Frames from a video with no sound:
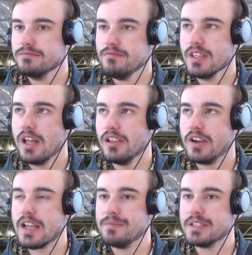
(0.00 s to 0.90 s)
Now
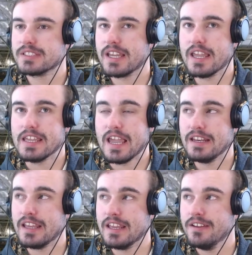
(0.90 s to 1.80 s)
lining up this kick again
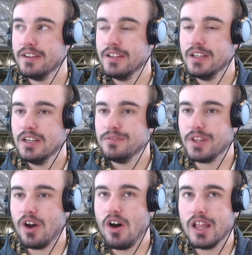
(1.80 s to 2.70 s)
here for the
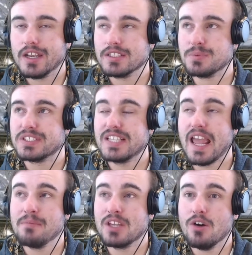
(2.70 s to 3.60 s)
Highlanders was
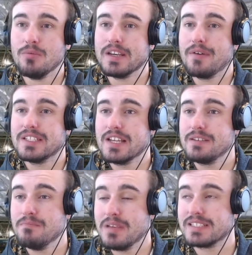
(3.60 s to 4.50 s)
Sam Gilbert. Now he did
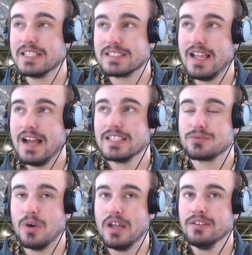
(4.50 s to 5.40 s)
miss his last
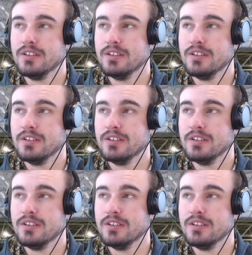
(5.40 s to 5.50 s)
one,